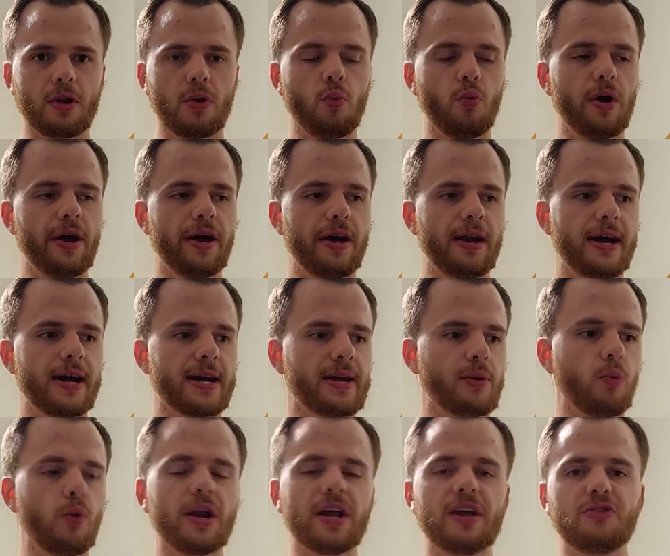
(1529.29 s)
when I
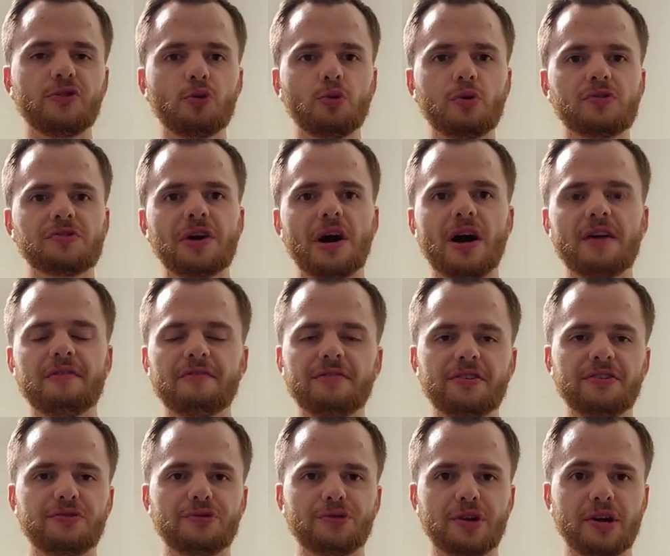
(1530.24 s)
went into his
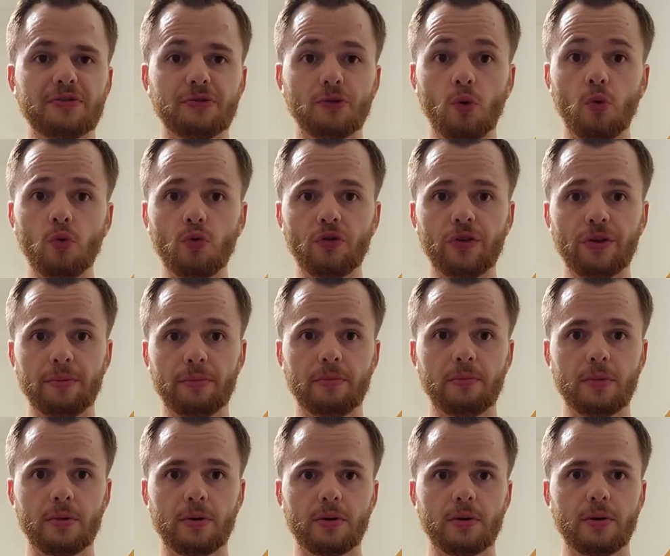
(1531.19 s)
office and I told
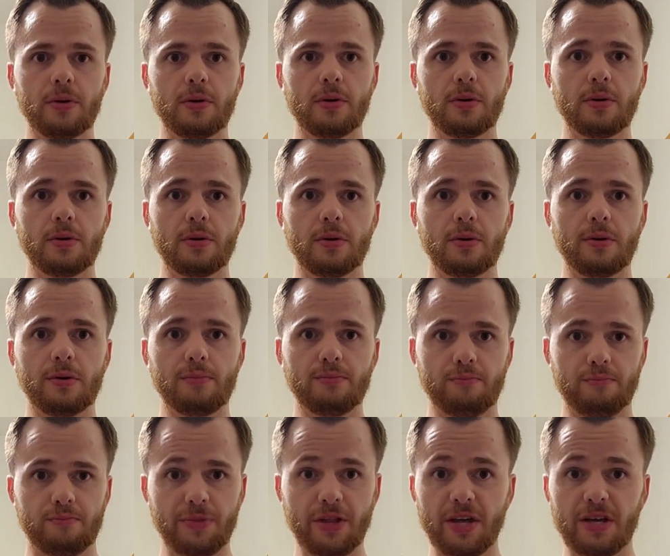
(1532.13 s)
him
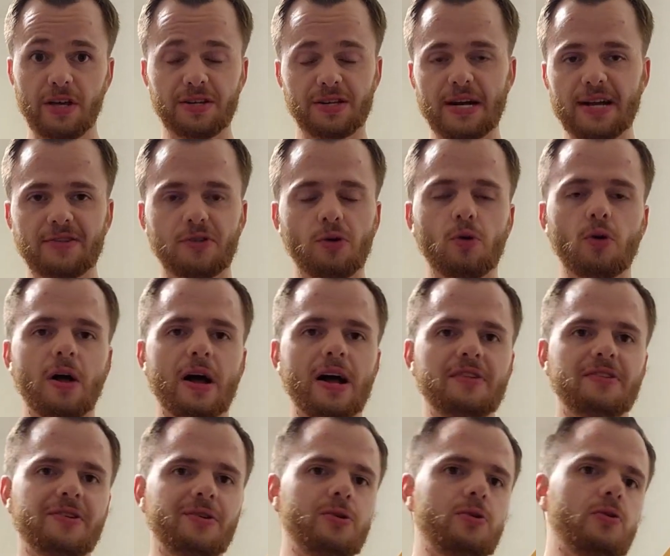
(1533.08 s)
this. I
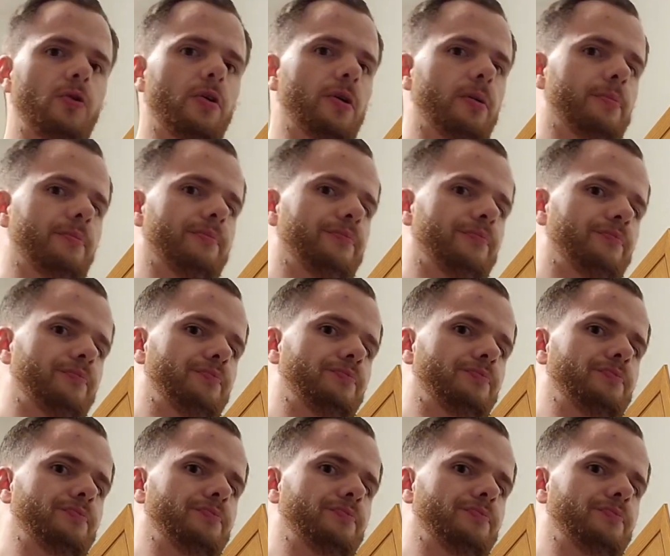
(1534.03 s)
told him